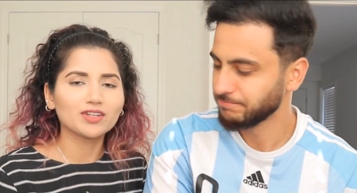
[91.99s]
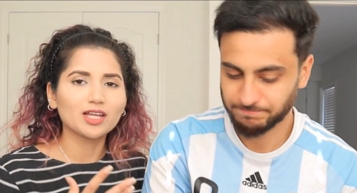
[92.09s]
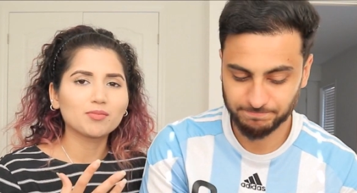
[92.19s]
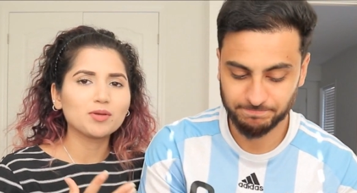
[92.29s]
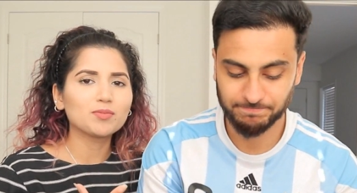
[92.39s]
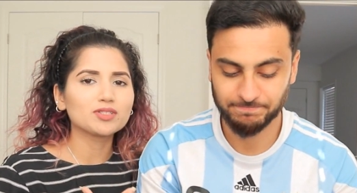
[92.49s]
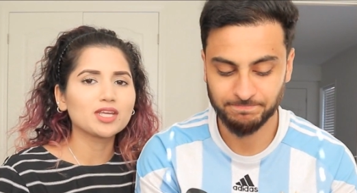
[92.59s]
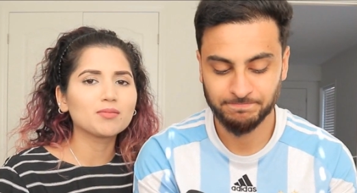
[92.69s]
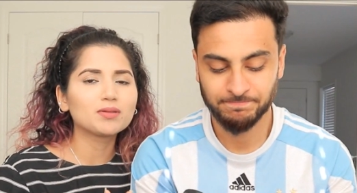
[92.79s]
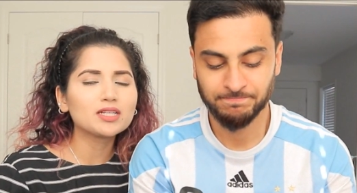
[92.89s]
Speaker 1: and like people
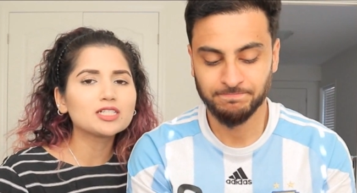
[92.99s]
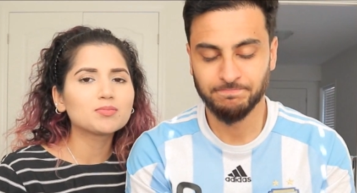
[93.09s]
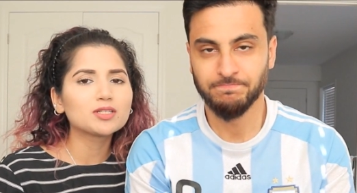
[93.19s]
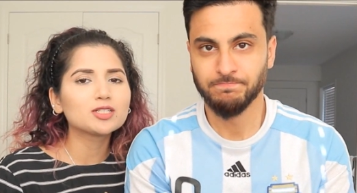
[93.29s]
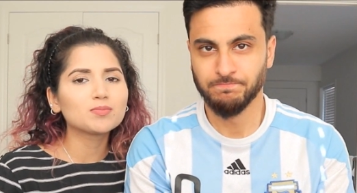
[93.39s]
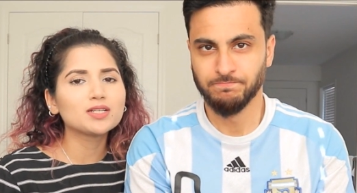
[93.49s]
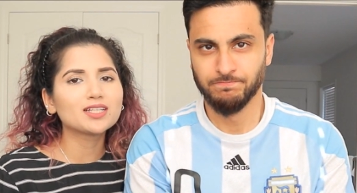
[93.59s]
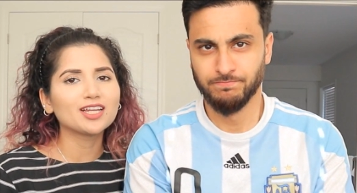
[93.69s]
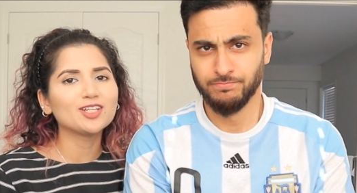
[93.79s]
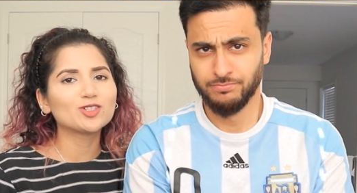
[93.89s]
saying, please, please, please, I
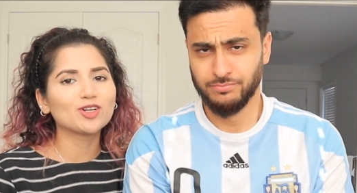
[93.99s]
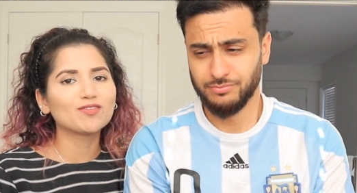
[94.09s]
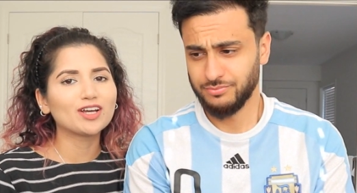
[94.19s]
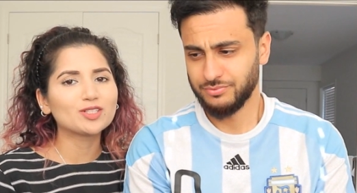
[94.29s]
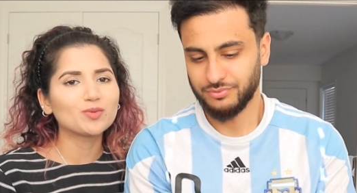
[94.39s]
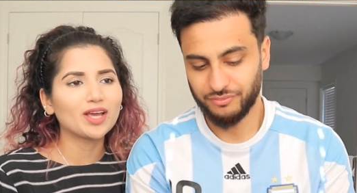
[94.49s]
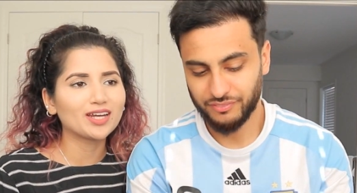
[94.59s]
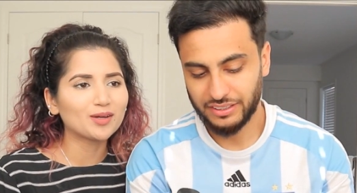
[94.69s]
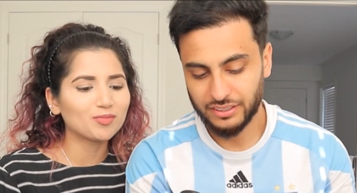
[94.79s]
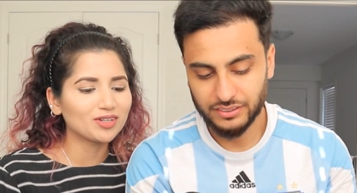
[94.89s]
need your advice, we end
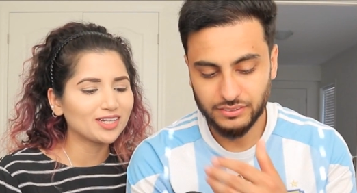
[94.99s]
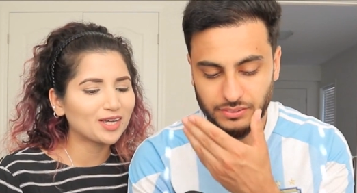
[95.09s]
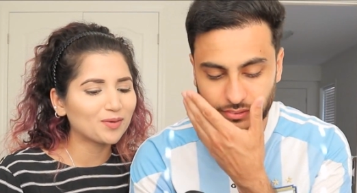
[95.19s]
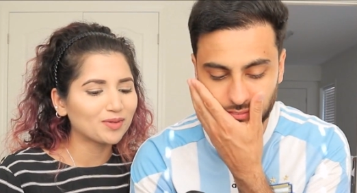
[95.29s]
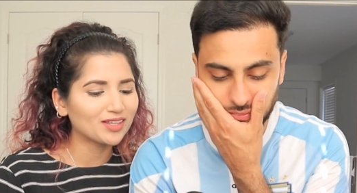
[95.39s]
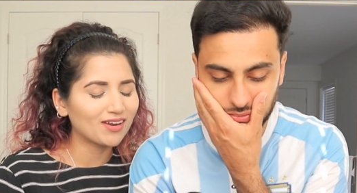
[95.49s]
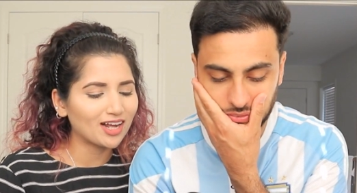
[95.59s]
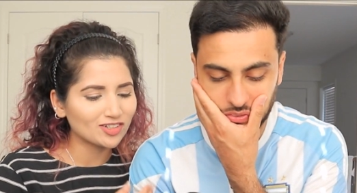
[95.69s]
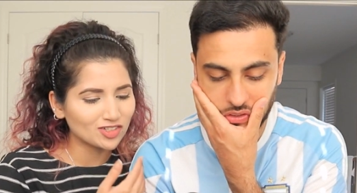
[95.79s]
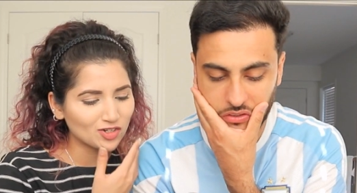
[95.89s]
up reading it without
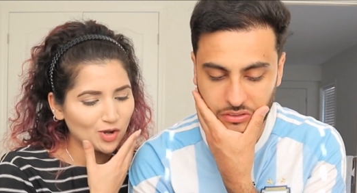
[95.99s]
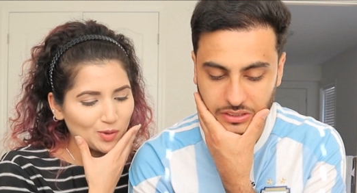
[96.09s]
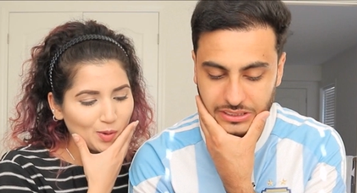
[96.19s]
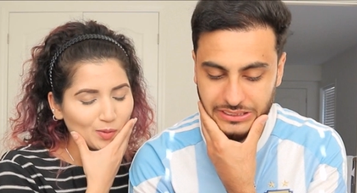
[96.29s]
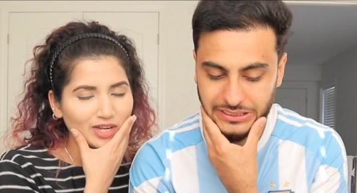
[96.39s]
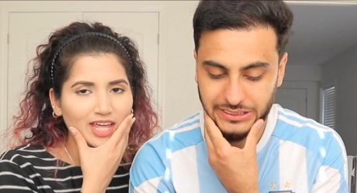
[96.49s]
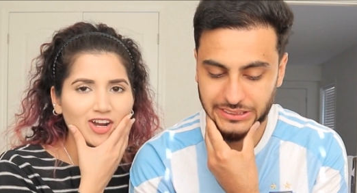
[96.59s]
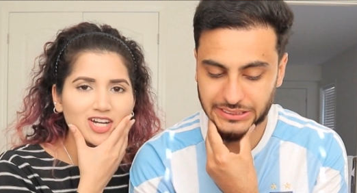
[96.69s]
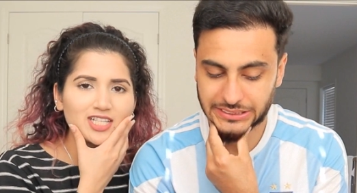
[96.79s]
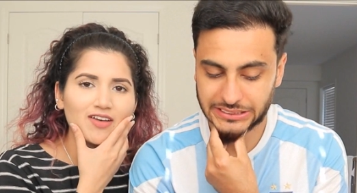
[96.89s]
actually knowing what we're getting
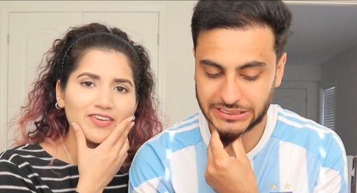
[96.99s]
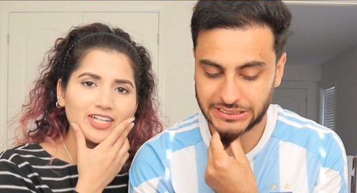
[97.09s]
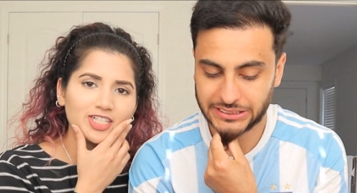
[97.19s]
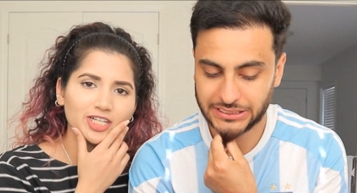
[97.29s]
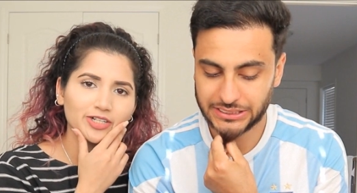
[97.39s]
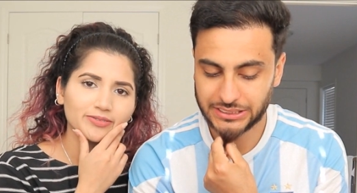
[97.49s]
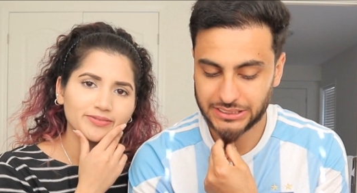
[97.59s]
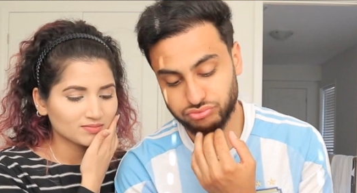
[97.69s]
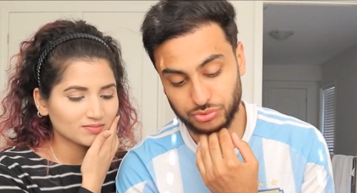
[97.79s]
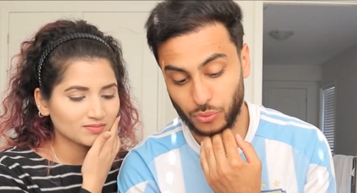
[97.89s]
ourselves into.
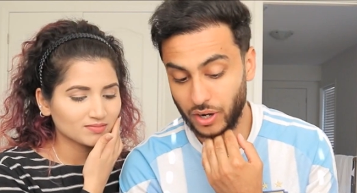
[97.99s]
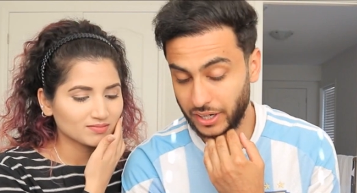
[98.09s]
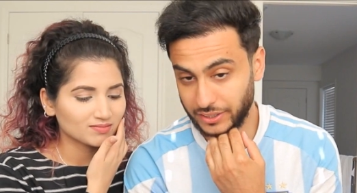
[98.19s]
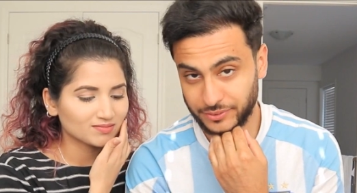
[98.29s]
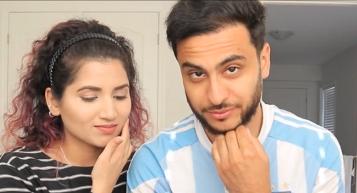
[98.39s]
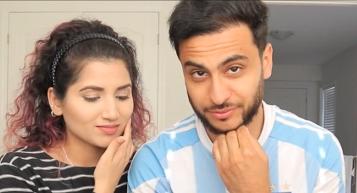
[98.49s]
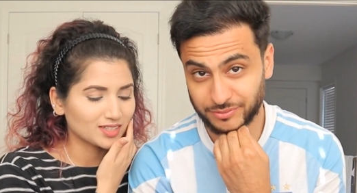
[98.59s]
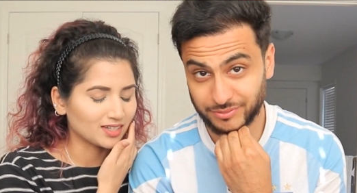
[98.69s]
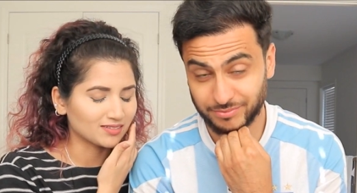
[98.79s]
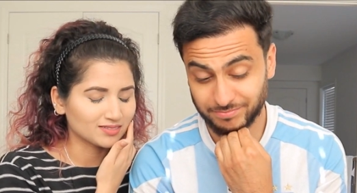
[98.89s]
Speaker 2: Why?
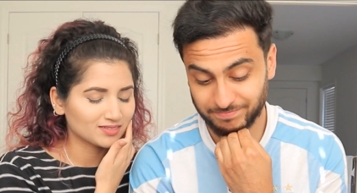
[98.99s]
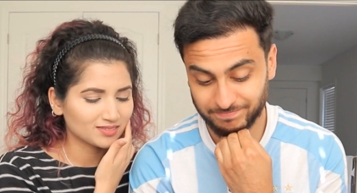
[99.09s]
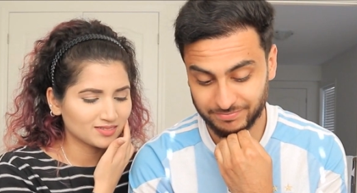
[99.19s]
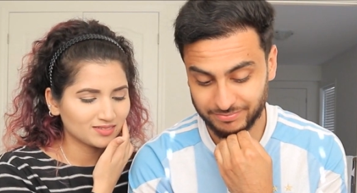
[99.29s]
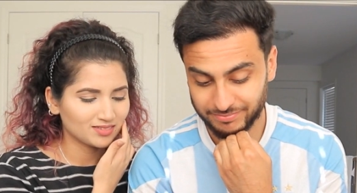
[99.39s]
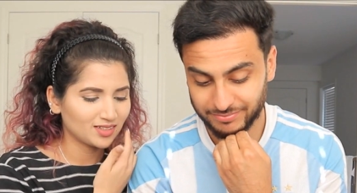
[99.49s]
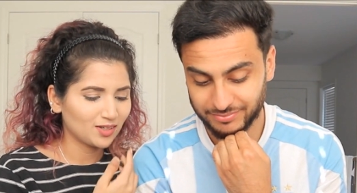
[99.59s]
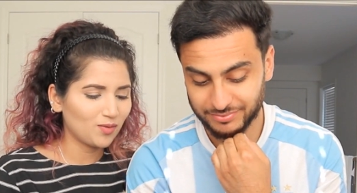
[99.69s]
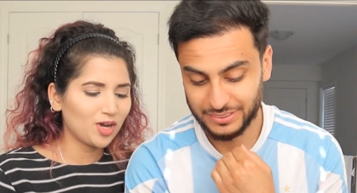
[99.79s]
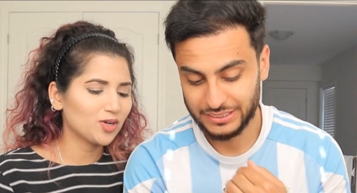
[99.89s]

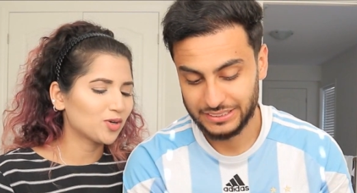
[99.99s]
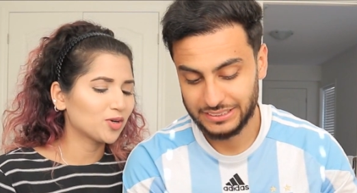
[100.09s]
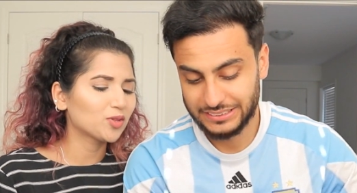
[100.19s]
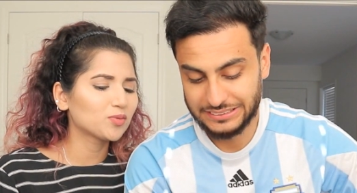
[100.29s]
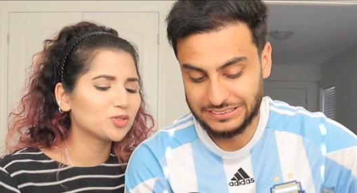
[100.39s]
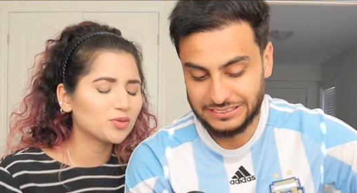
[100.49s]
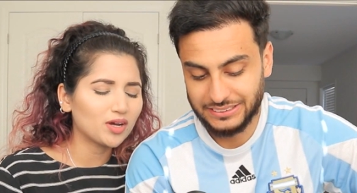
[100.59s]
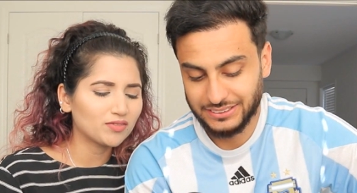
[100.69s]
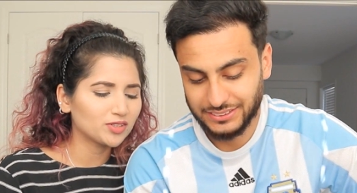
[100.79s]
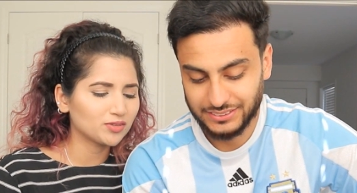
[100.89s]
Speaker 1: Why on earth would you
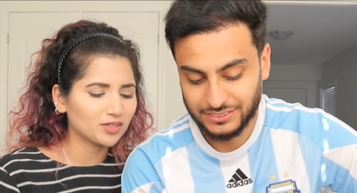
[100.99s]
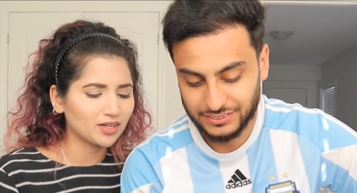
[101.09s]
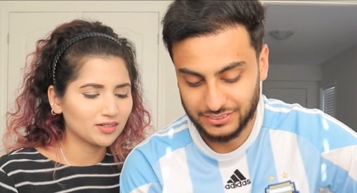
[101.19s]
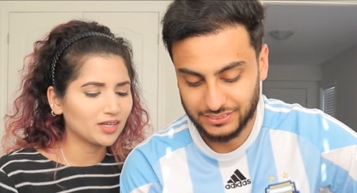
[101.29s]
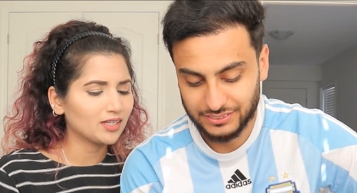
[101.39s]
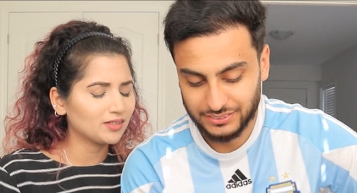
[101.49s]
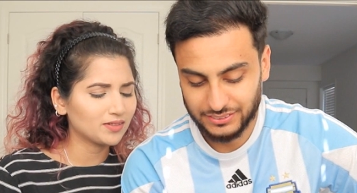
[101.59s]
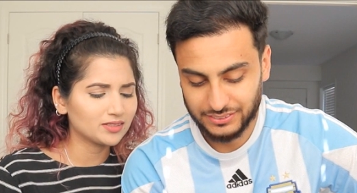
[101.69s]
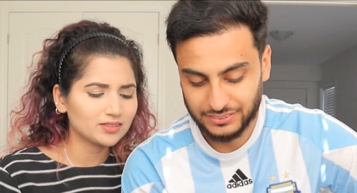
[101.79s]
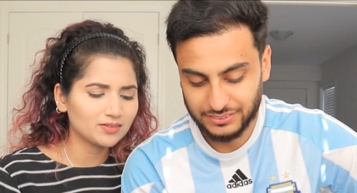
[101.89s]
ever do that?
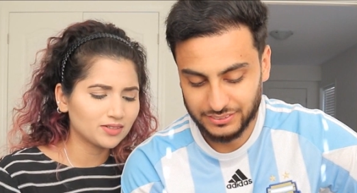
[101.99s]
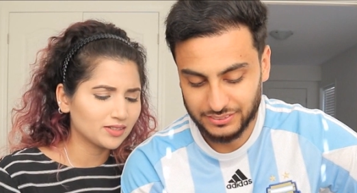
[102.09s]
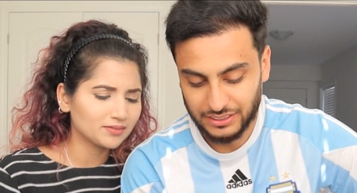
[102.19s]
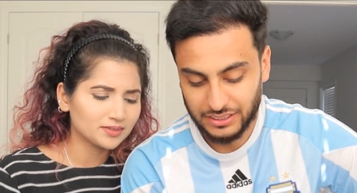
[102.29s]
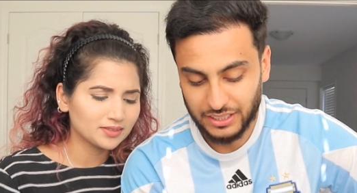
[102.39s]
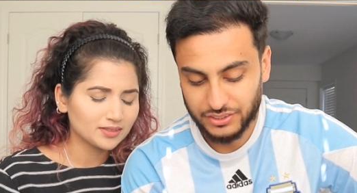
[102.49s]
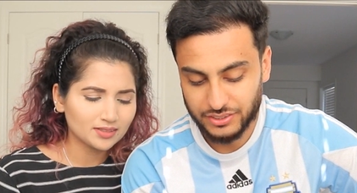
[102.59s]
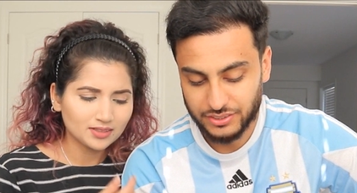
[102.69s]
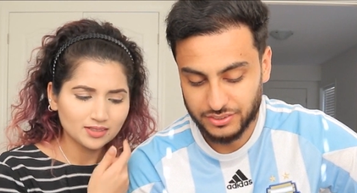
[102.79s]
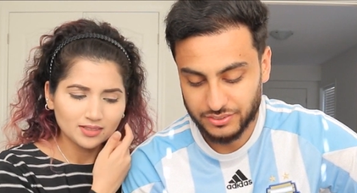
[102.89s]
Anyways, go on.
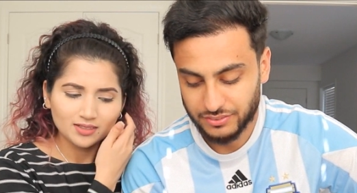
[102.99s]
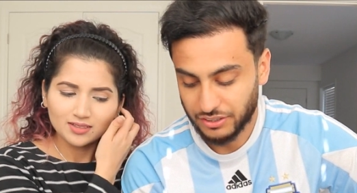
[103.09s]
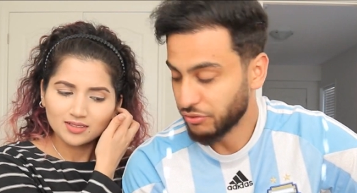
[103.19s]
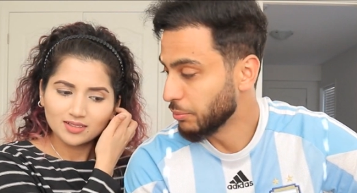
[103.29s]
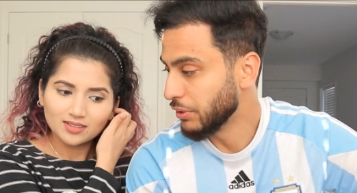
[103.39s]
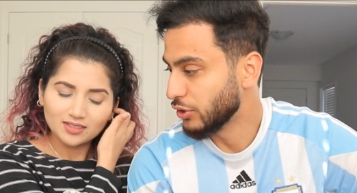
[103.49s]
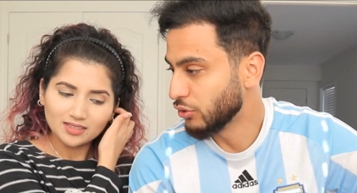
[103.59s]
Unless, if we're being